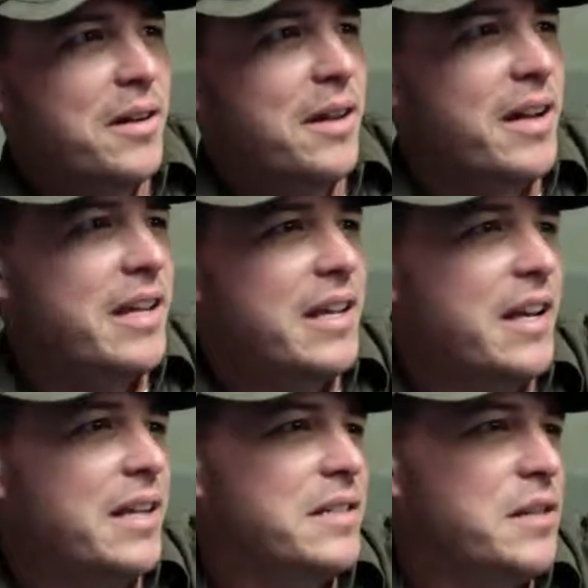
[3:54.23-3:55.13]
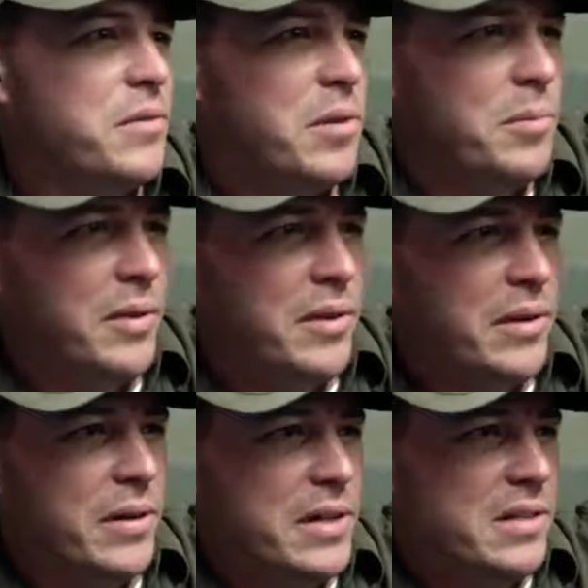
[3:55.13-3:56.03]
I cannot see through it, but there
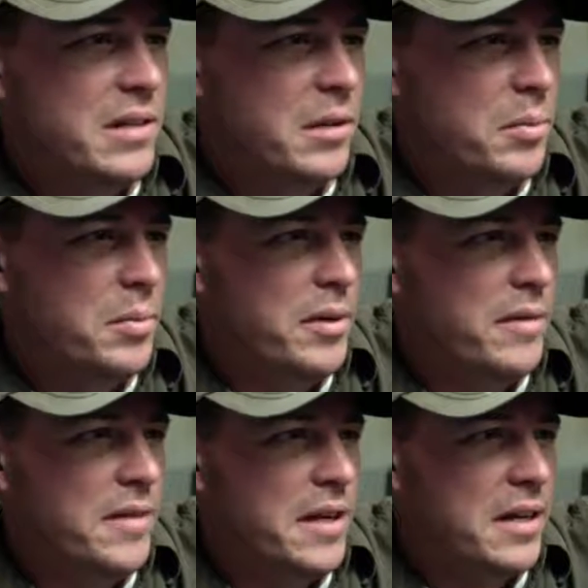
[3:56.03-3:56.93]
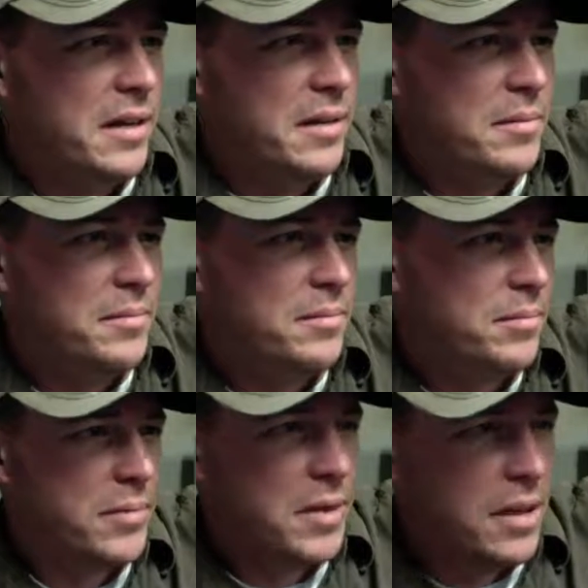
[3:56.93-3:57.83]
is a little bit of like a
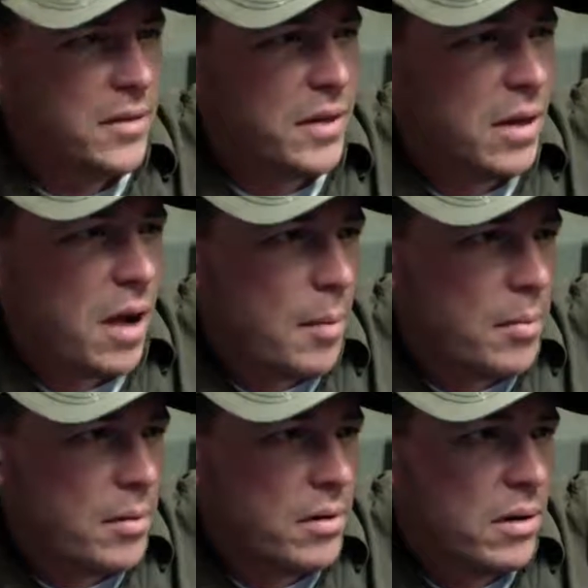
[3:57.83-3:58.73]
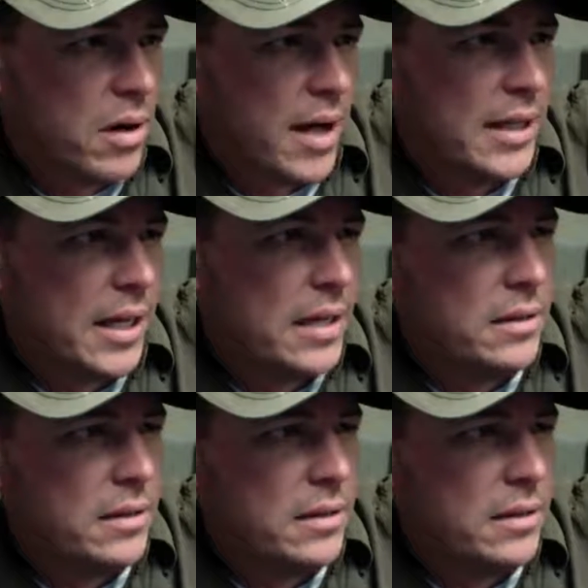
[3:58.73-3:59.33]
kind of a copper highlight